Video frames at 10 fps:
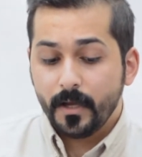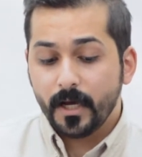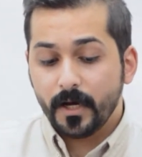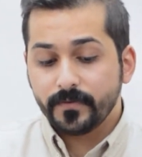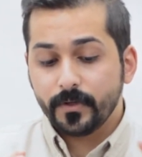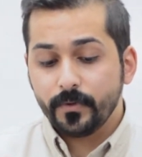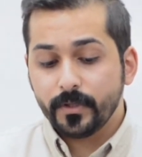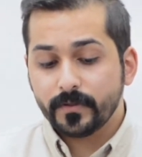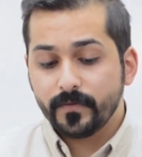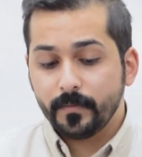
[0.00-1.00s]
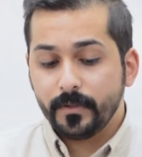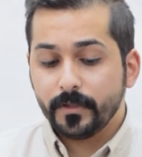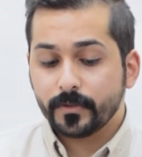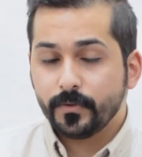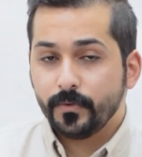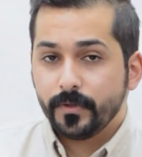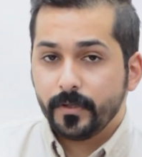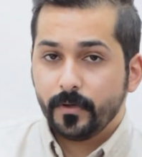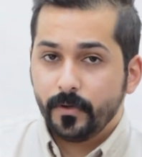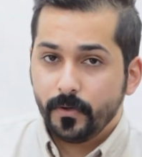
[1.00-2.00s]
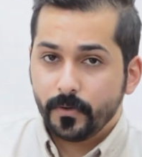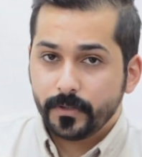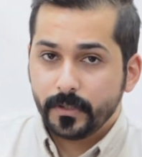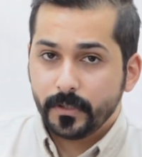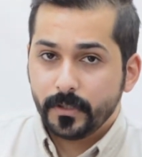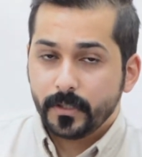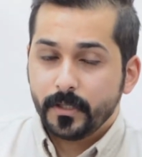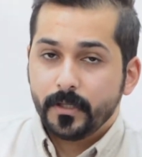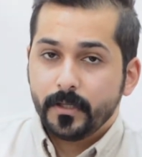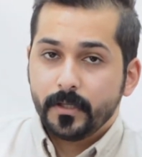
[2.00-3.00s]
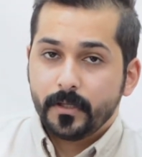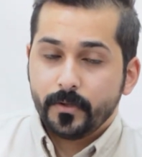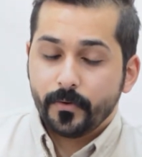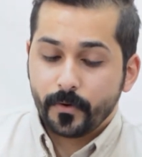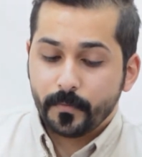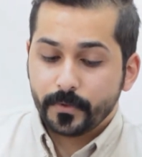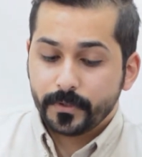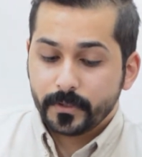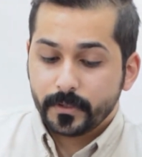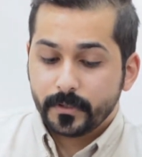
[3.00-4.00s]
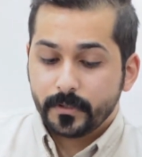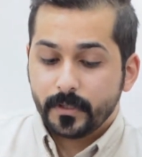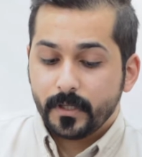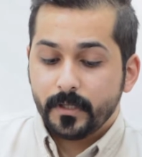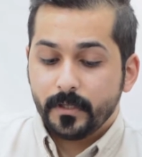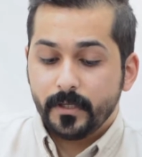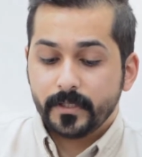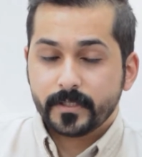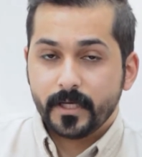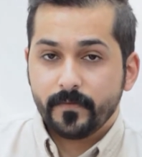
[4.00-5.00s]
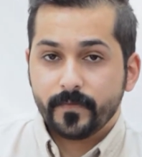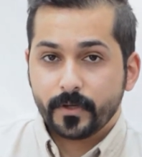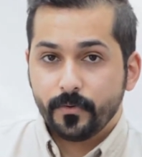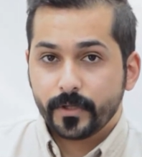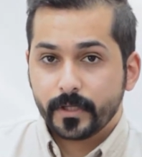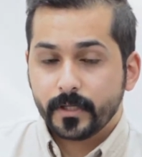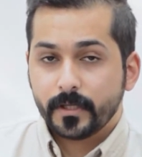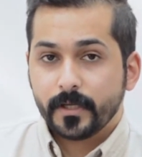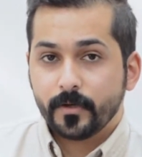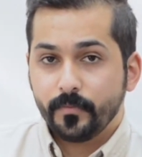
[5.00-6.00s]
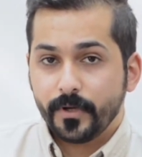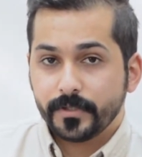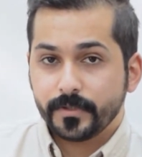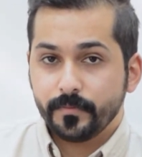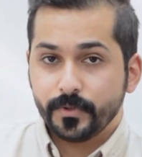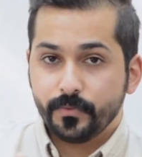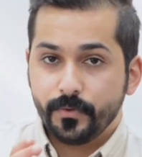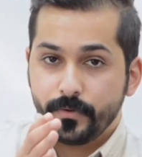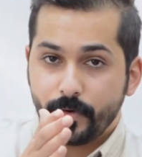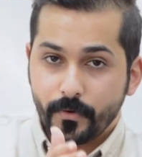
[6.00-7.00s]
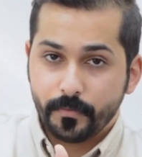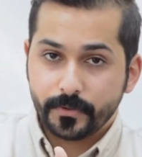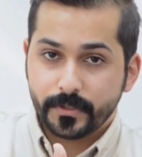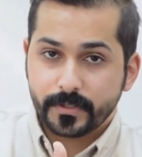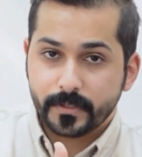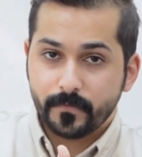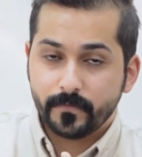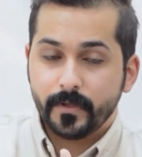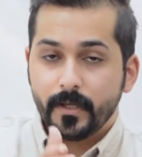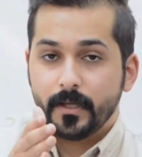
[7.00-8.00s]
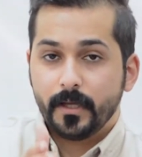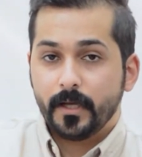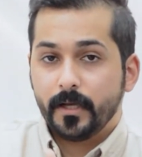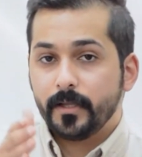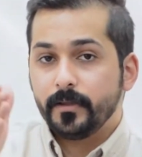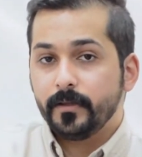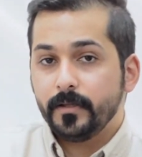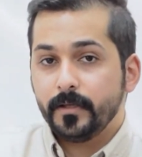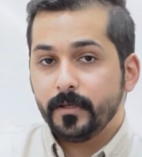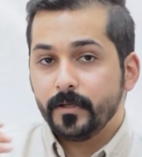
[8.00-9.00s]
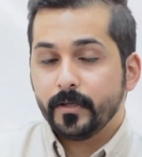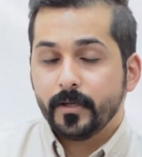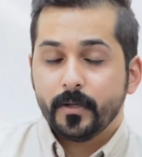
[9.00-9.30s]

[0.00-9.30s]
After we get familiar to the unloading robot, let's have a quick comparison between the robot itself and the